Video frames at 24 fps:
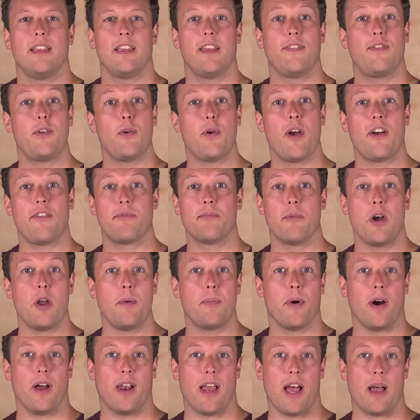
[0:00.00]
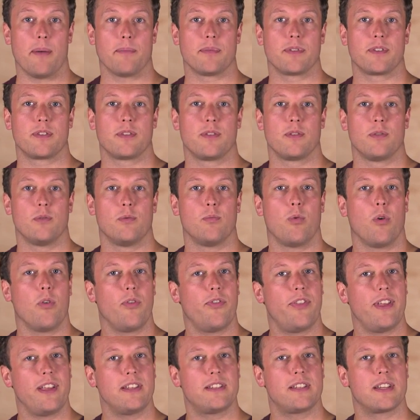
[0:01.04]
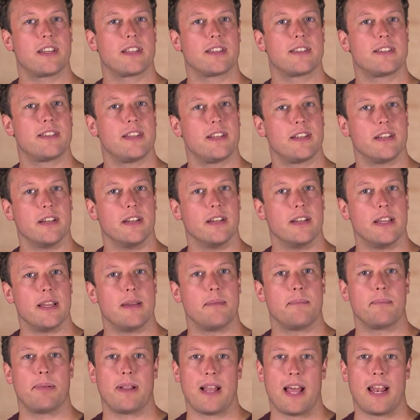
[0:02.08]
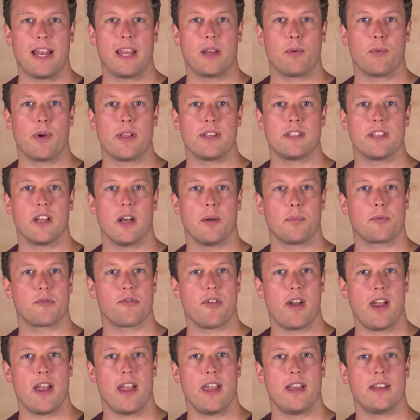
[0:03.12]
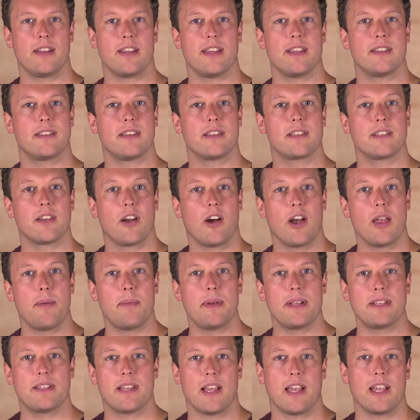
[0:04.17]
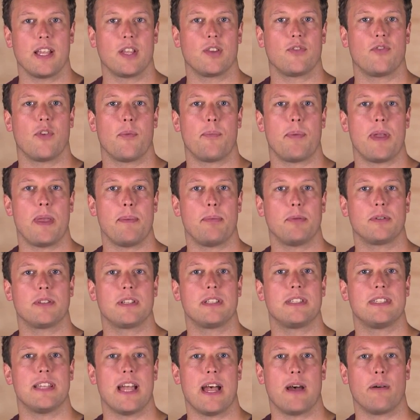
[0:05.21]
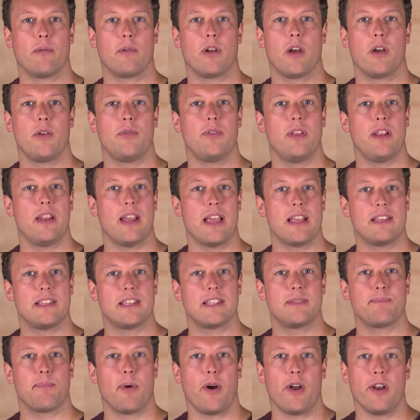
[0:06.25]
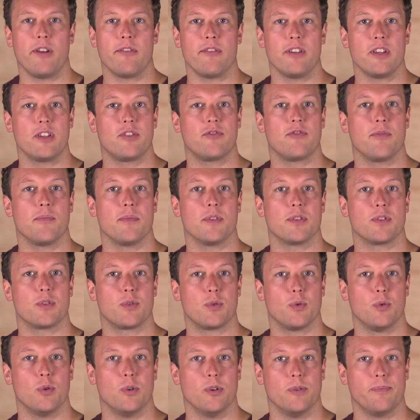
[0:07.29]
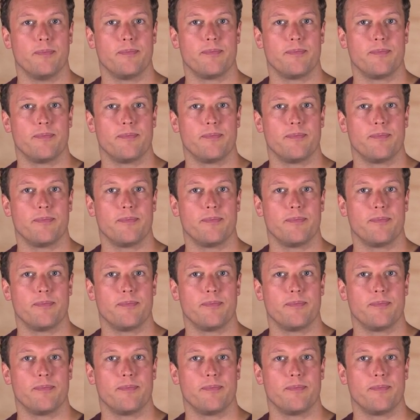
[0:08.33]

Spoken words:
If you have mobile apps, one thing to consider in planning when to upgrade is the time it takes for people to download the latest binaries from the store.